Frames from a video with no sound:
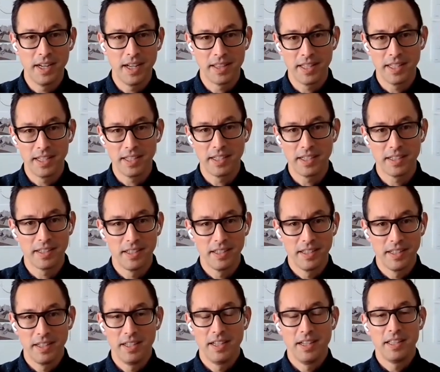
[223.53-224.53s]
I think
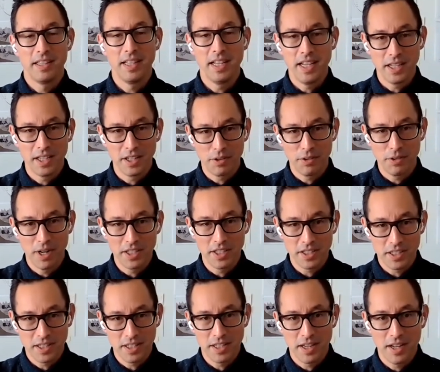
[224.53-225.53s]
the
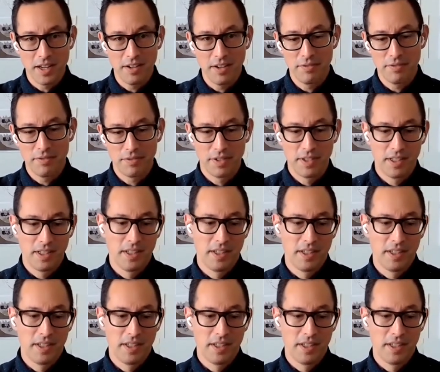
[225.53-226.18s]
integration of